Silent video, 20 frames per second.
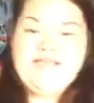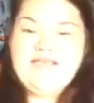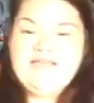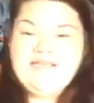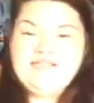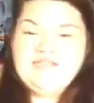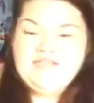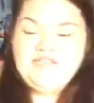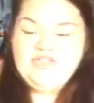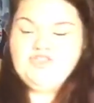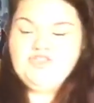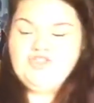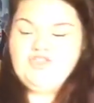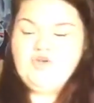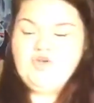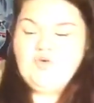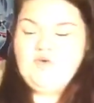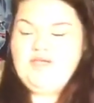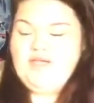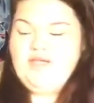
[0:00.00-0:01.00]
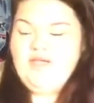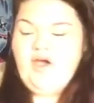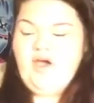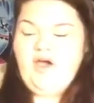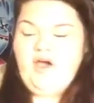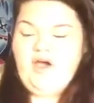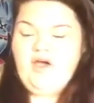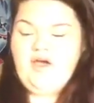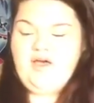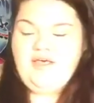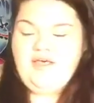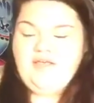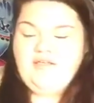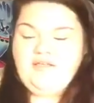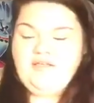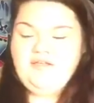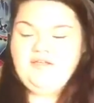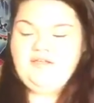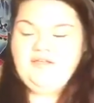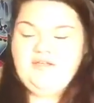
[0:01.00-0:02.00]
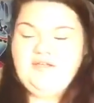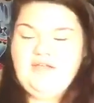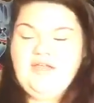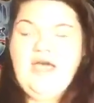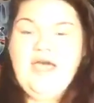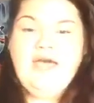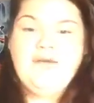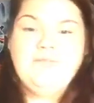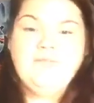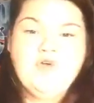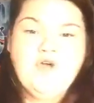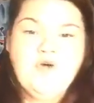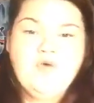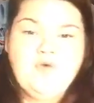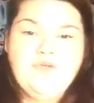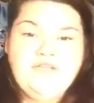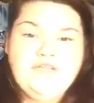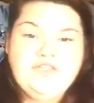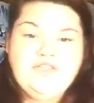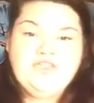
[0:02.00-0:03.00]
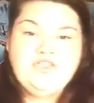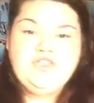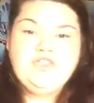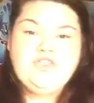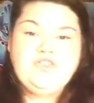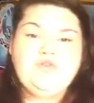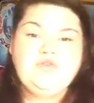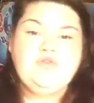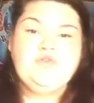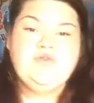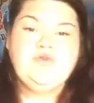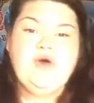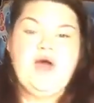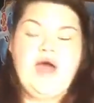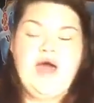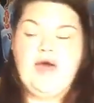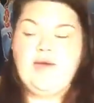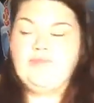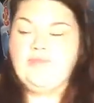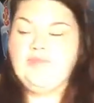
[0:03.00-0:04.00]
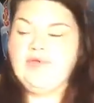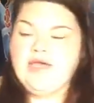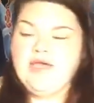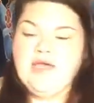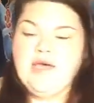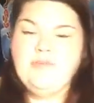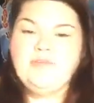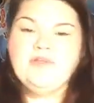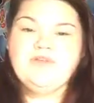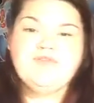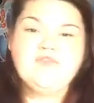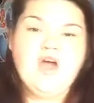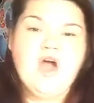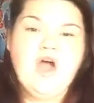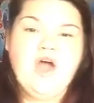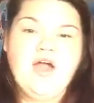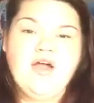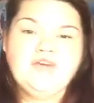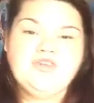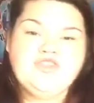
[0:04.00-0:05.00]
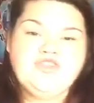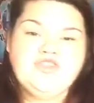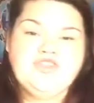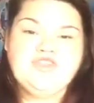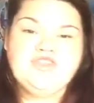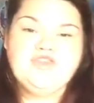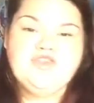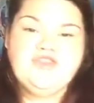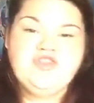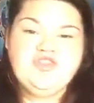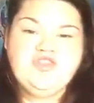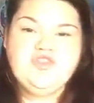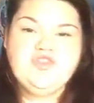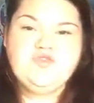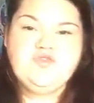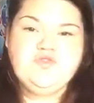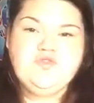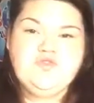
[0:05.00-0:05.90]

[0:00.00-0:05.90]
to join on, and I'm going to pick a couple of cards just to